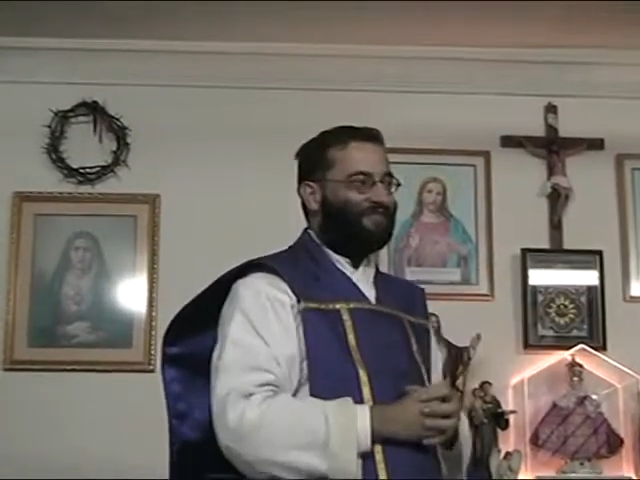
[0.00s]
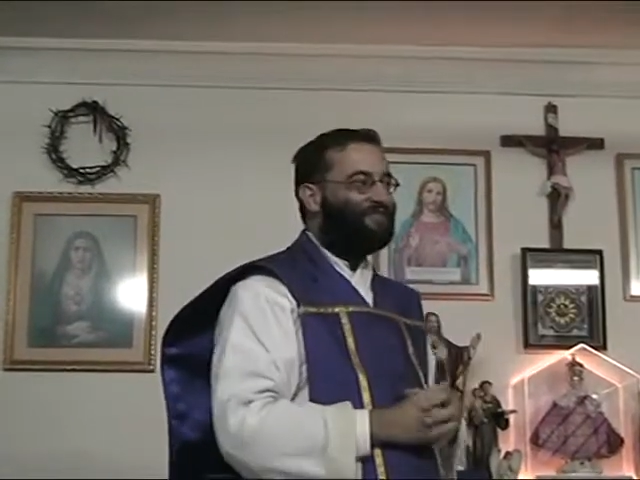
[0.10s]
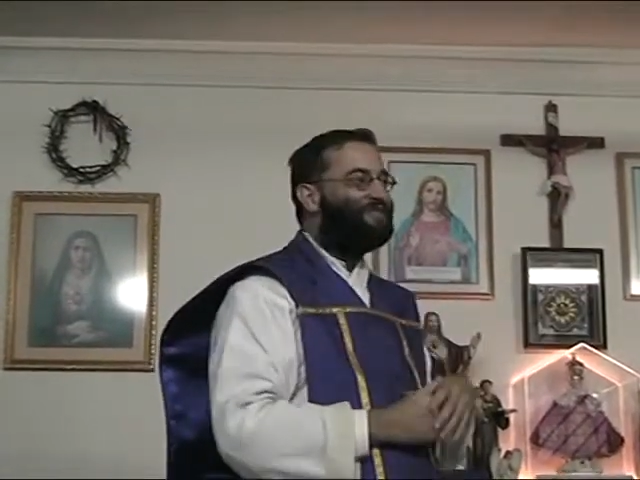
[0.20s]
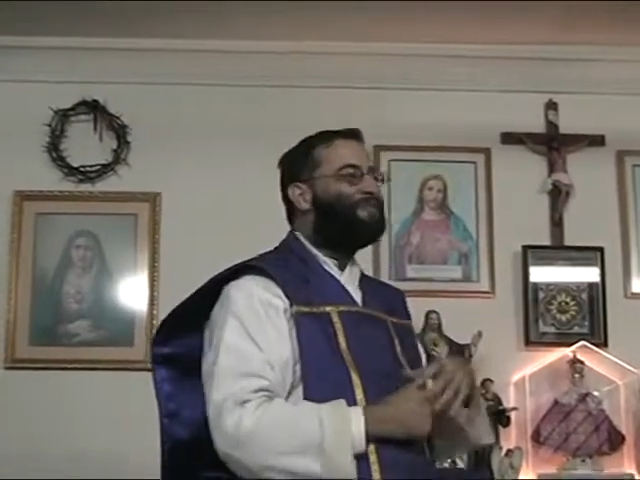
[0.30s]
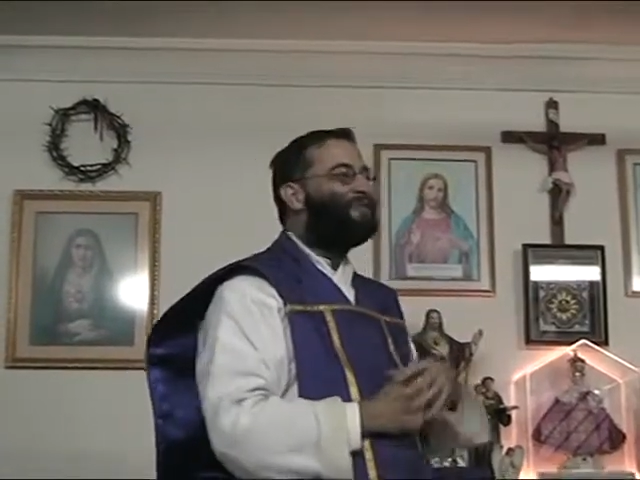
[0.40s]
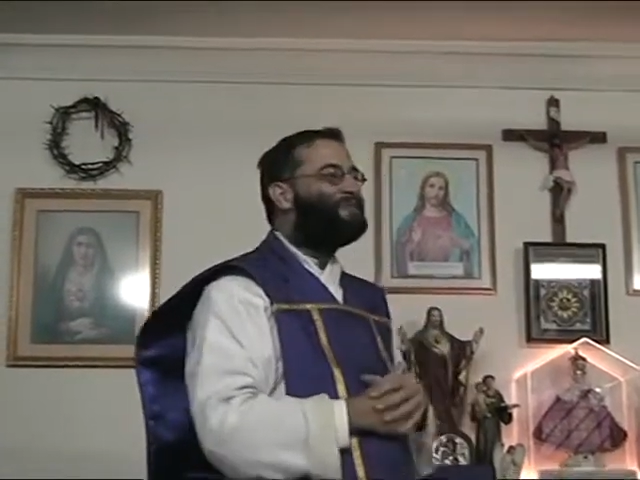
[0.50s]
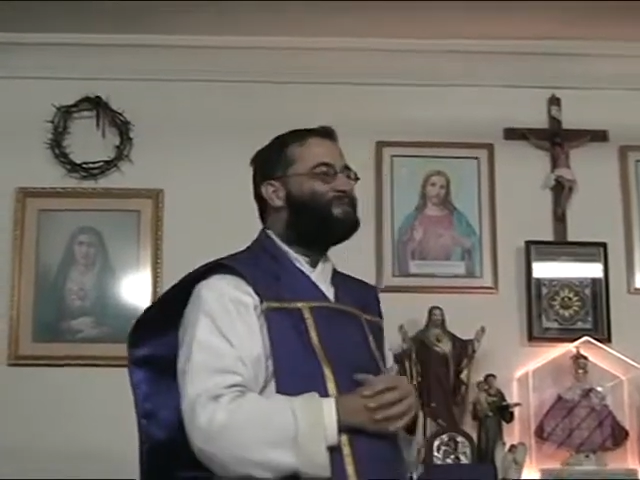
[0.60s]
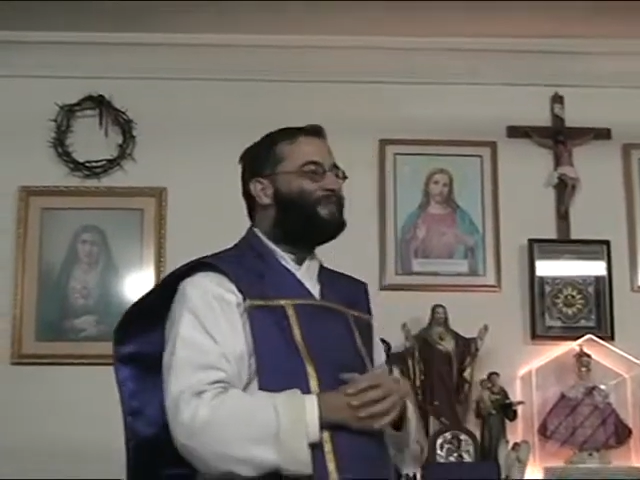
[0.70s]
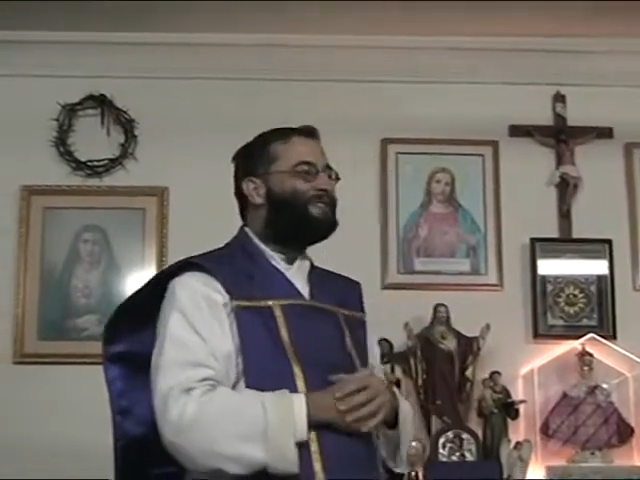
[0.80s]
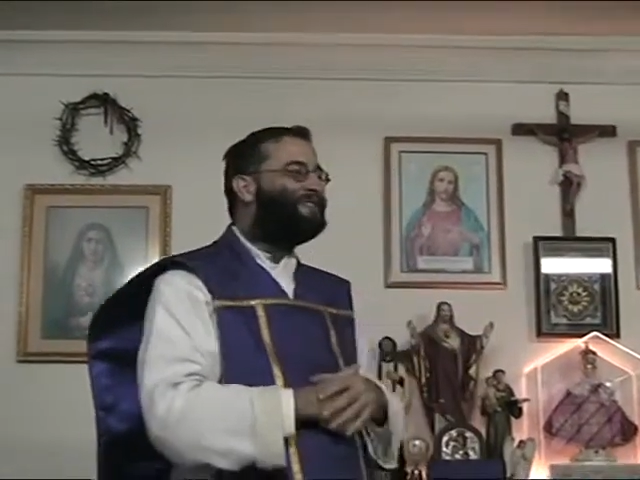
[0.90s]
It's a typical
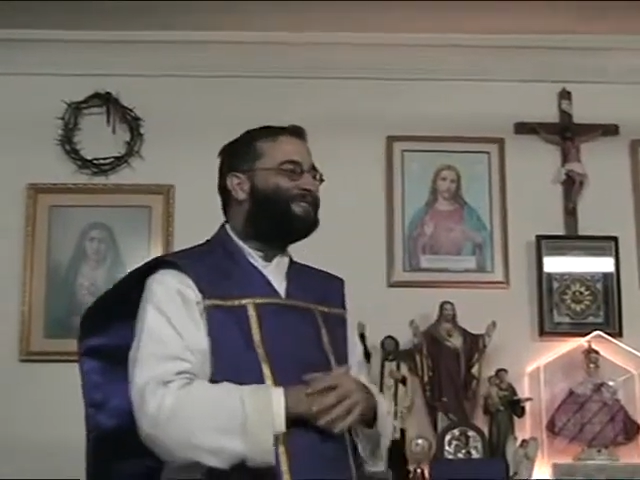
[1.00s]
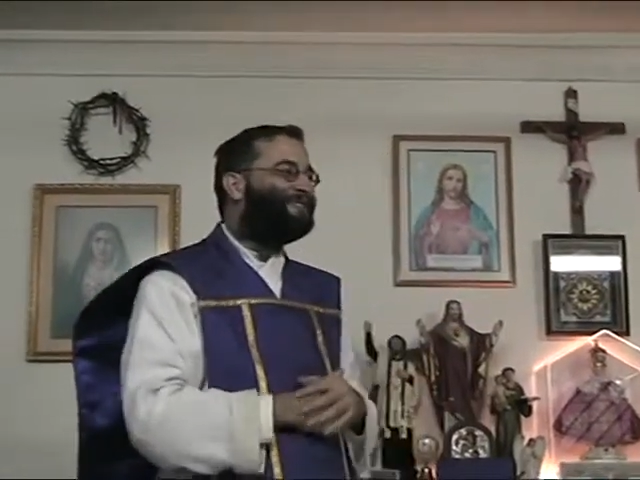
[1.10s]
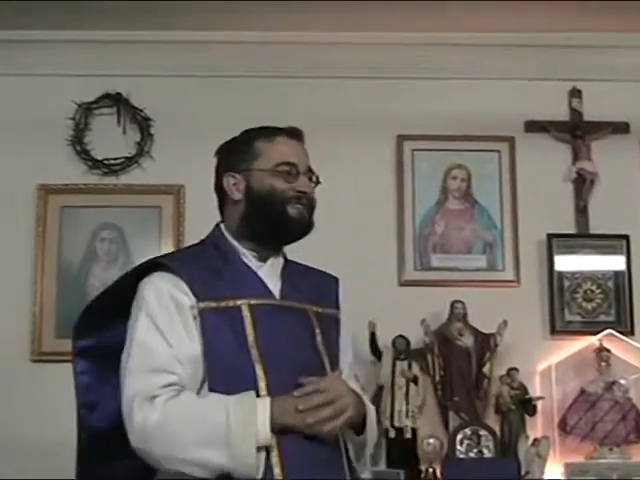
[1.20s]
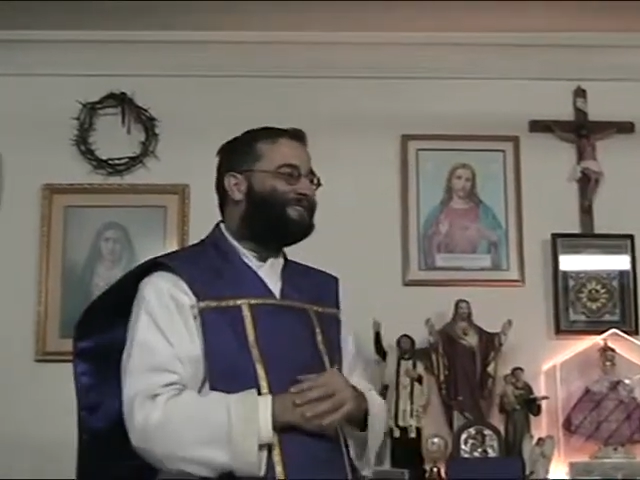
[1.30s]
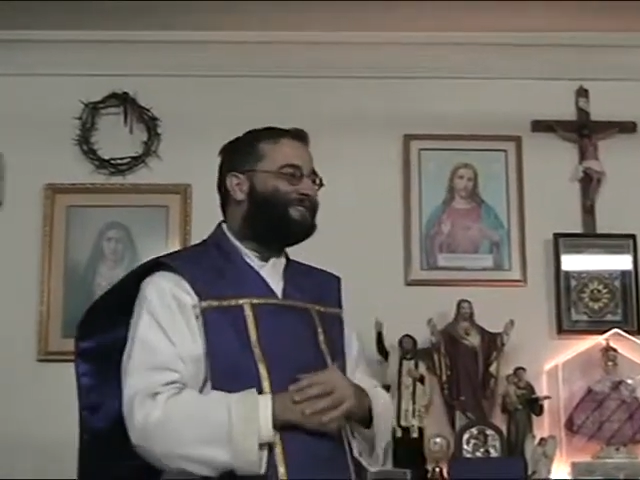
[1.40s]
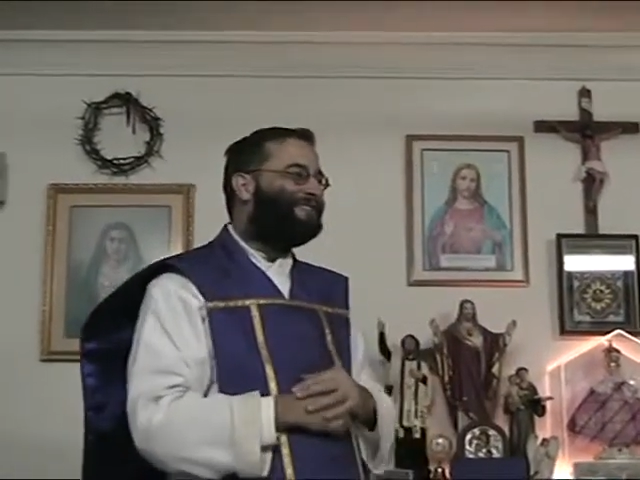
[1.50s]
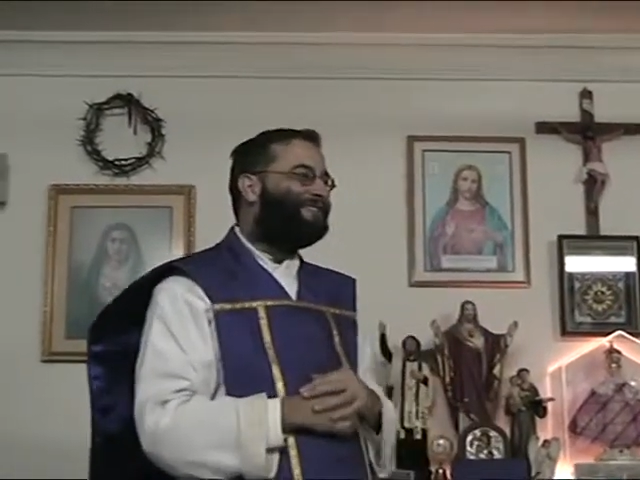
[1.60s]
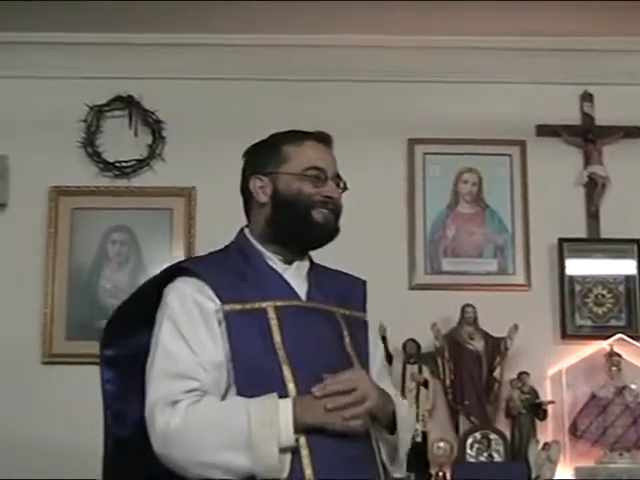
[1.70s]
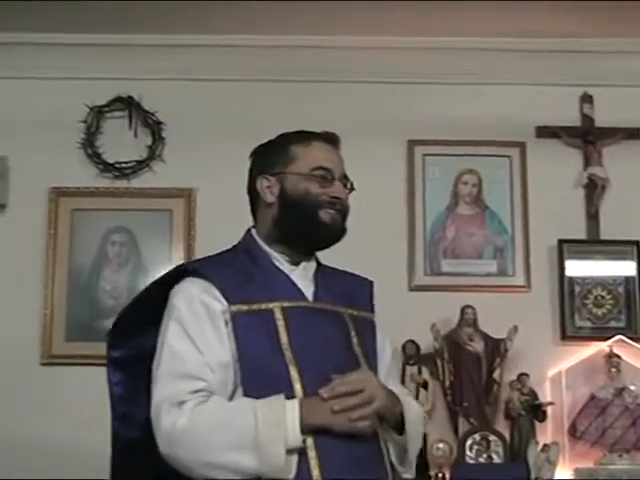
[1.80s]
spell, you know, in